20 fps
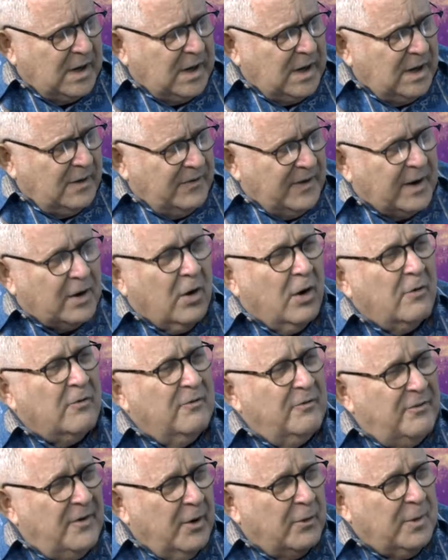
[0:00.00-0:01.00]
that are
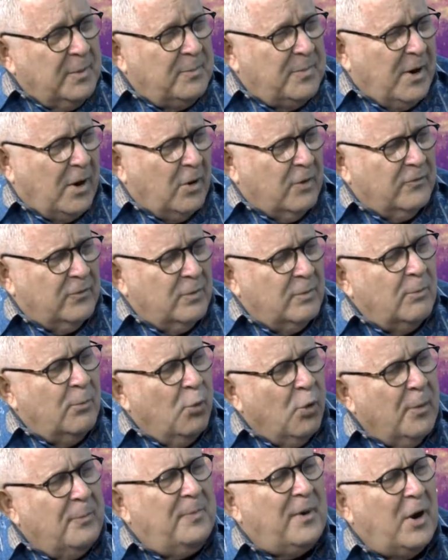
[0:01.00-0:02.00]
very powerful,
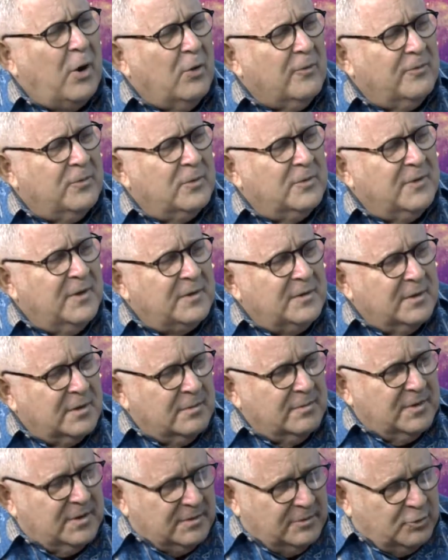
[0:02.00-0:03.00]
more powerful
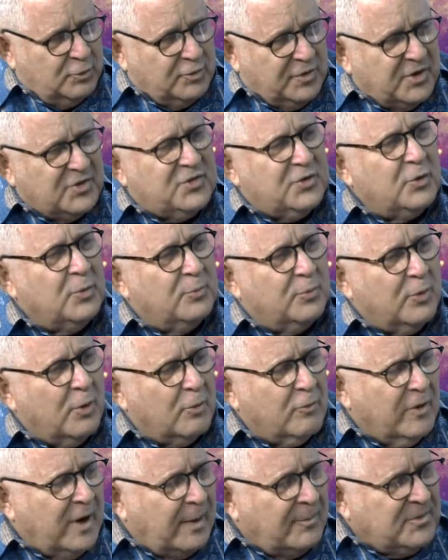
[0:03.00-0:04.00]
than the traditional
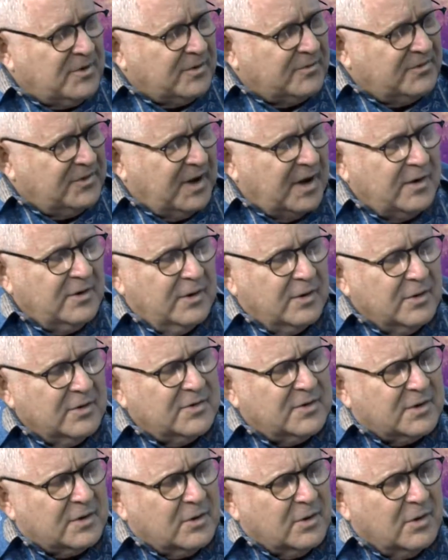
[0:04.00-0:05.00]
programs of 10
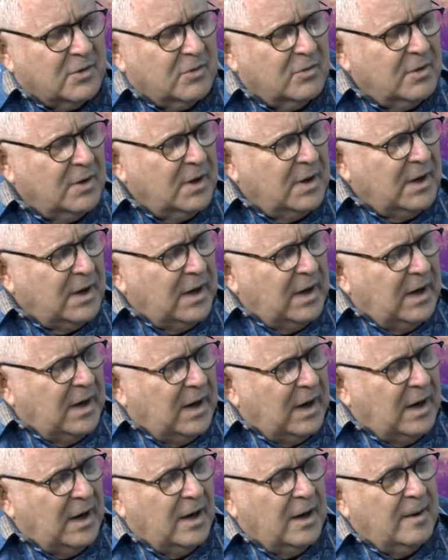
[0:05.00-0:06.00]
years ago.
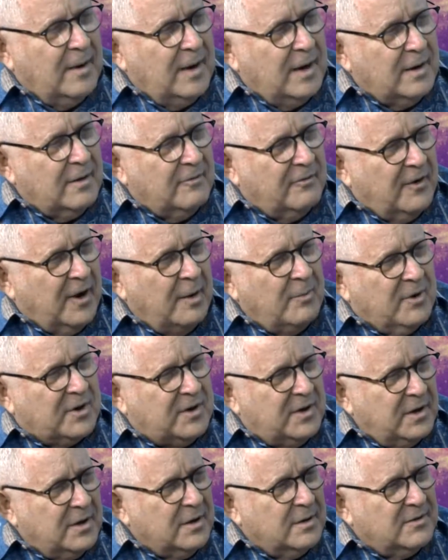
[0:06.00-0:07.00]
And if I'm a
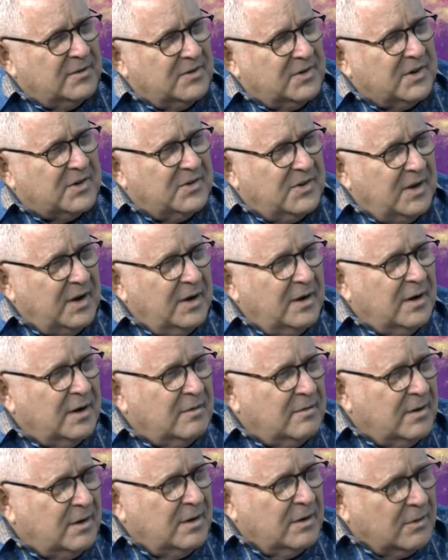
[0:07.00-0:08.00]
kid at 16
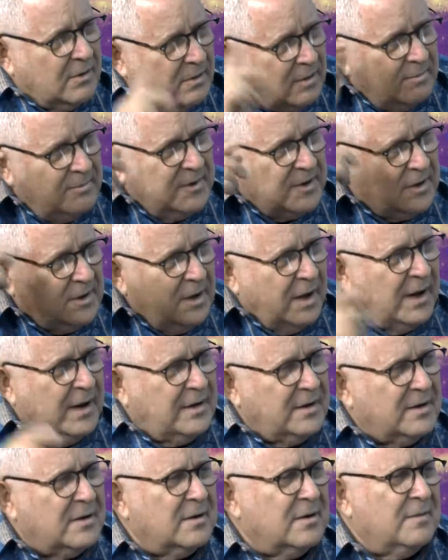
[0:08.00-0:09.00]
and, I'm
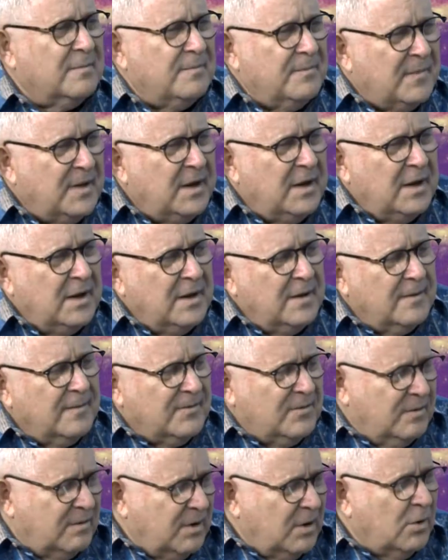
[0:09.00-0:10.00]
inclined to,
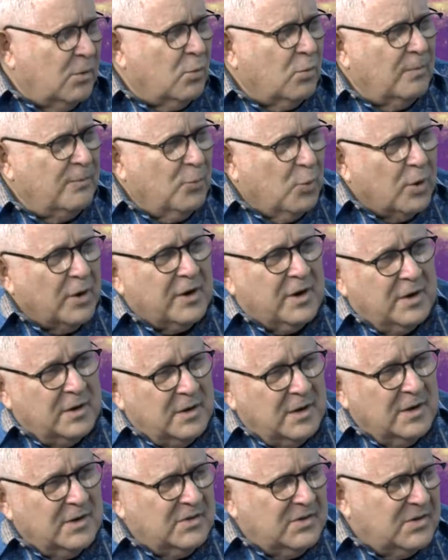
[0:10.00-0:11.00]
work in
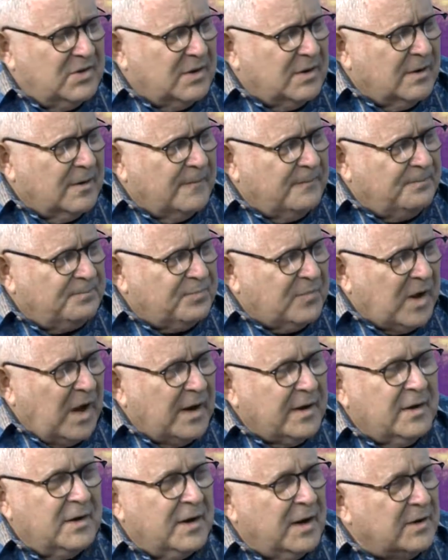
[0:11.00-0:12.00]
this,
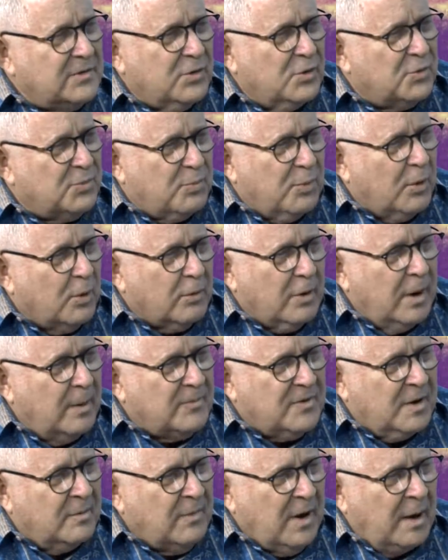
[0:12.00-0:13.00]
I can get those
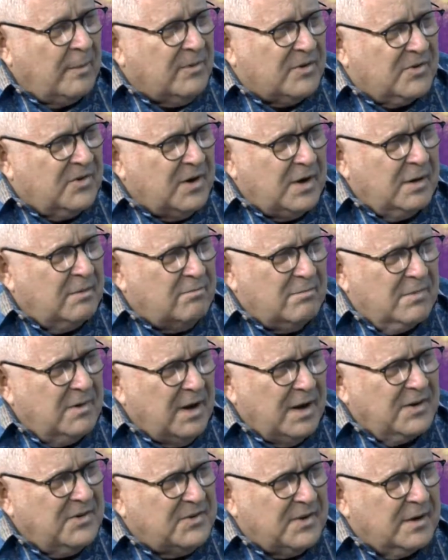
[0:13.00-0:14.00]
programs on my machine
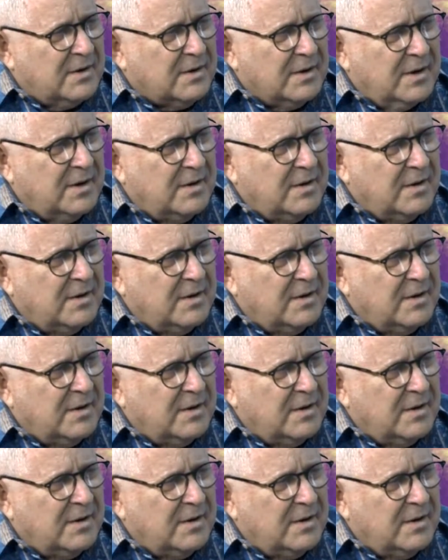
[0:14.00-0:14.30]
instantly.